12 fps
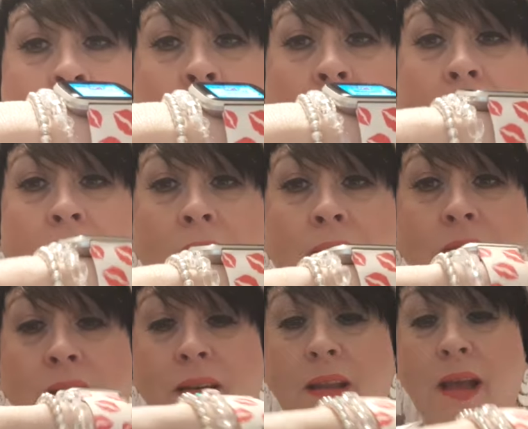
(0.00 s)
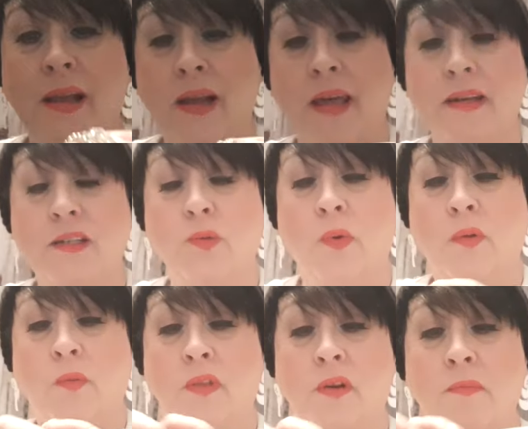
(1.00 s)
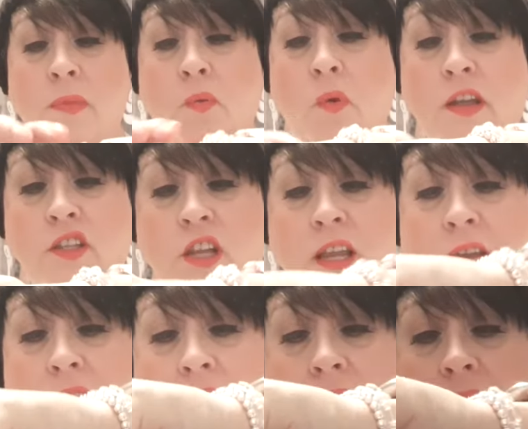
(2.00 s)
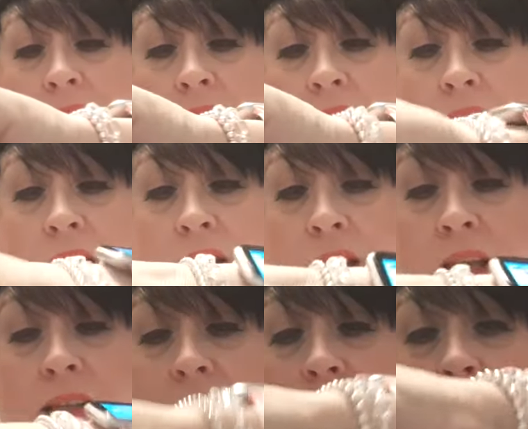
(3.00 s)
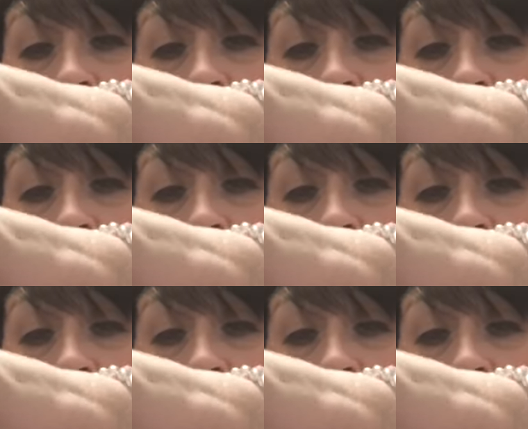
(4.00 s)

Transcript: I love it. I got it to wear with on my watch hand. And yes, I will